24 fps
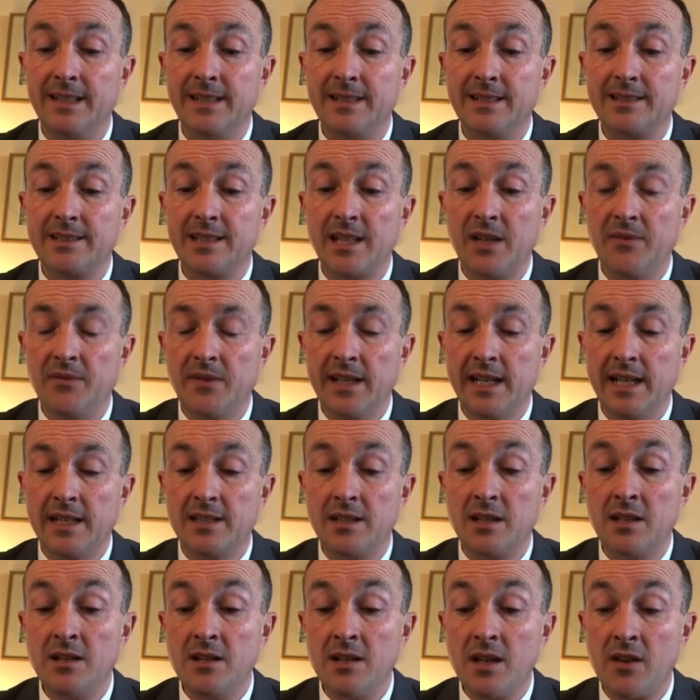Sophie gets
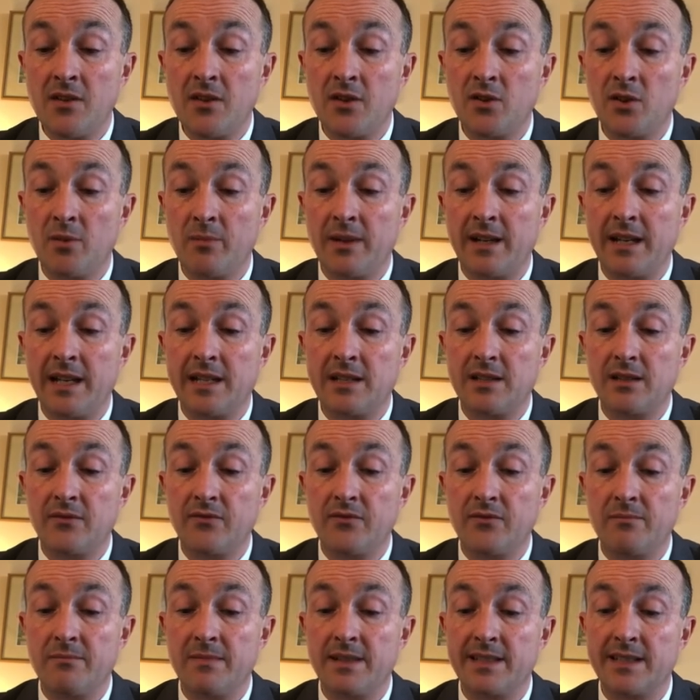another nomination
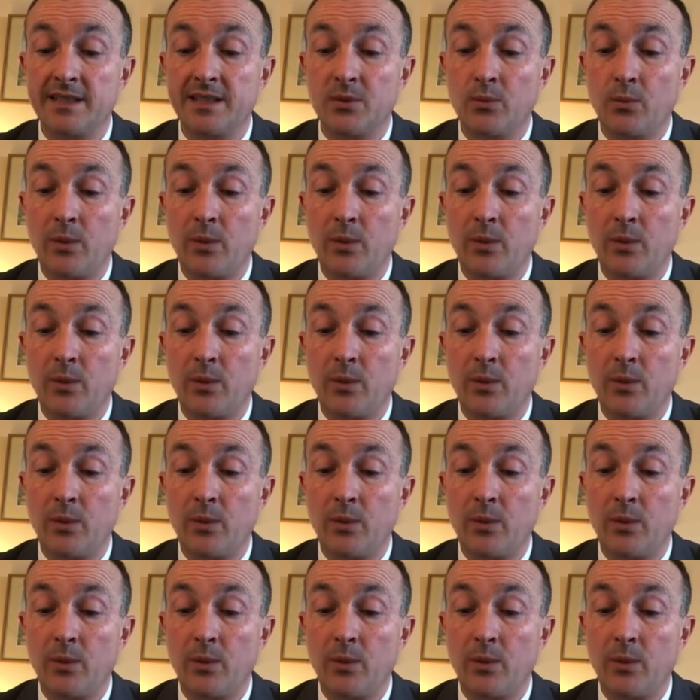from Mrs.